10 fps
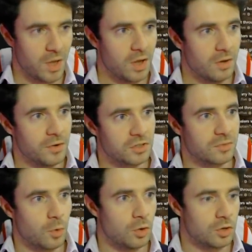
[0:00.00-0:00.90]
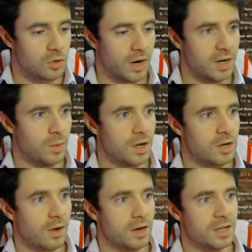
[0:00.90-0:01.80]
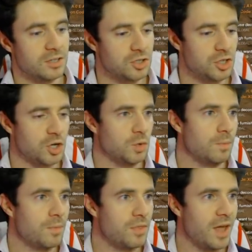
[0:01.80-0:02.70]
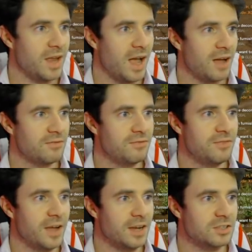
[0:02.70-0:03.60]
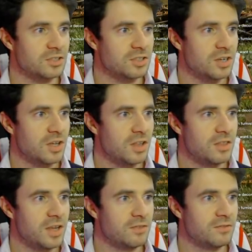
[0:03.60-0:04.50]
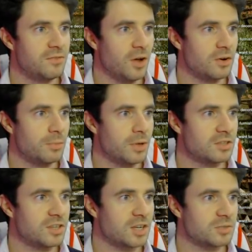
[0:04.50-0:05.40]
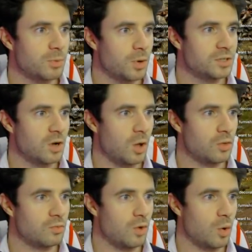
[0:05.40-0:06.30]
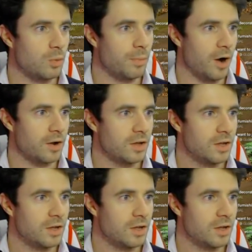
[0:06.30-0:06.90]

First of all, credit where credit is due. They have fixed the invulnerability exploit on the roll bug.